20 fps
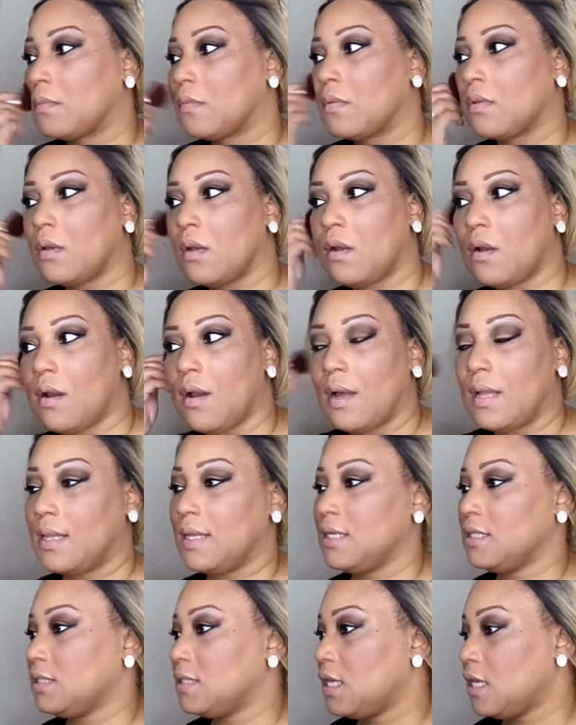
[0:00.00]
Alright,
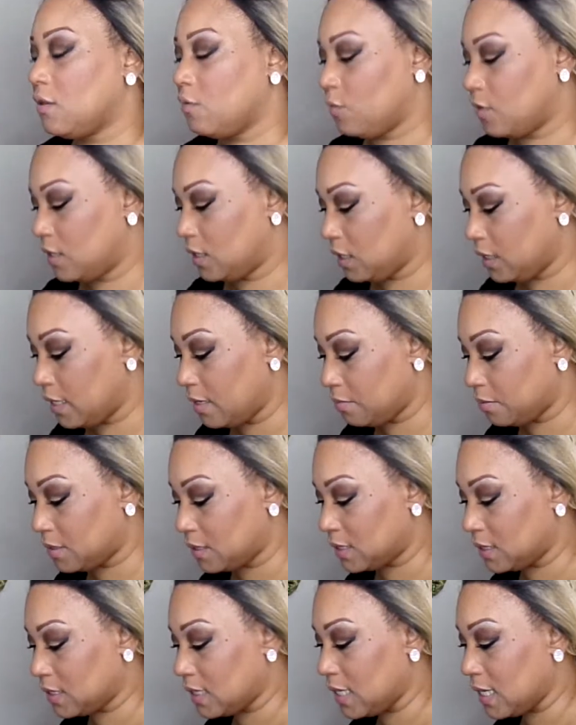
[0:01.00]
let's get with
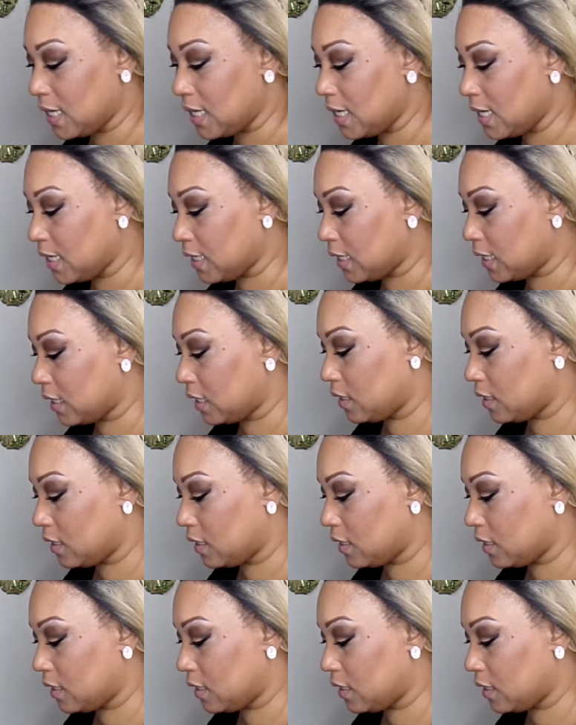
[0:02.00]
lipstick.